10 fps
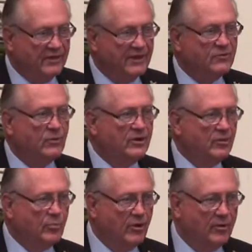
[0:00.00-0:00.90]
And that's one of
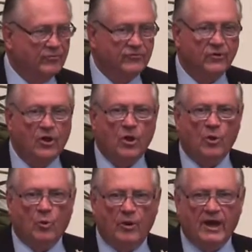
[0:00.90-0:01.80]
the problems
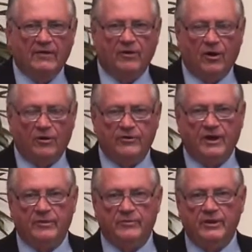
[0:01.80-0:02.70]
we have a hard
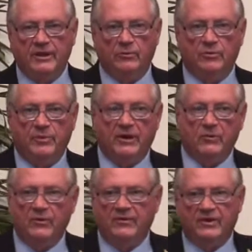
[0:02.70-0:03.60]
time dealing with
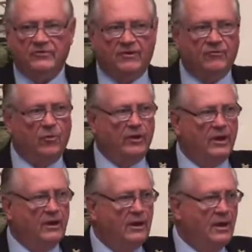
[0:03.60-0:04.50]
because we've got stuff going
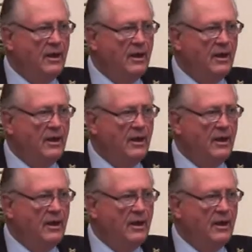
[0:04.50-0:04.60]
on